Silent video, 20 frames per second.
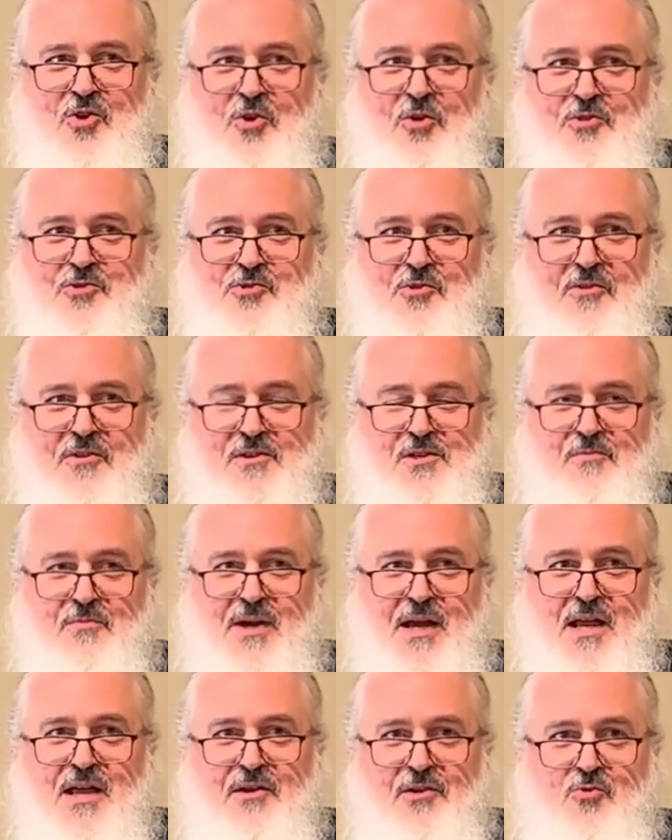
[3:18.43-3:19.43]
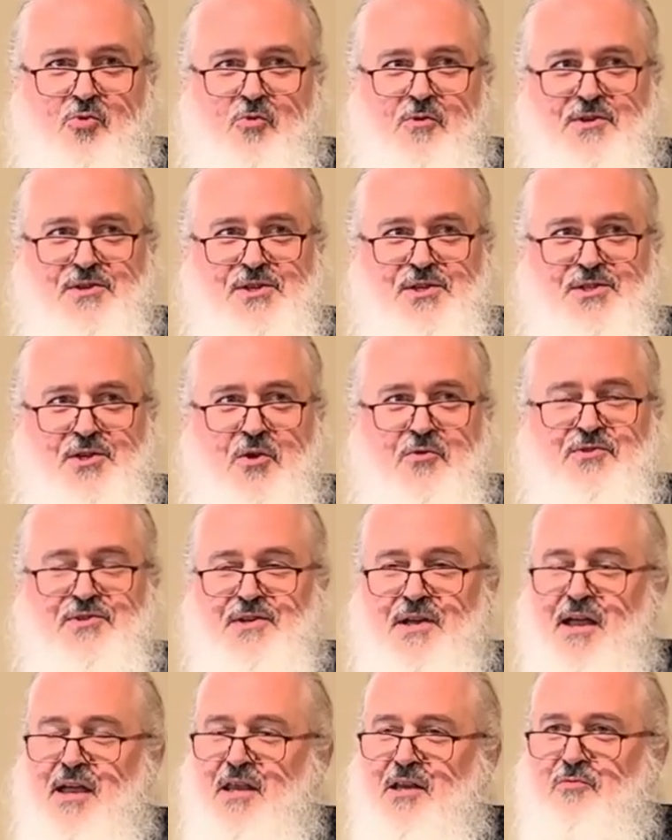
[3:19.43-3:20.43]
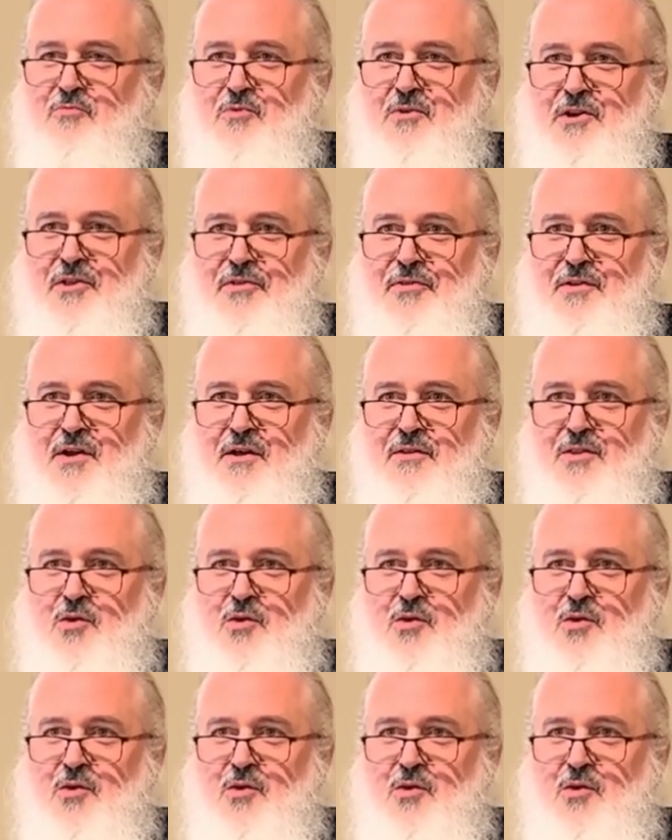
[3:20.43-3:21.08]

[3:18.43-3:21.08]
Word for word: culture is, of course, associated with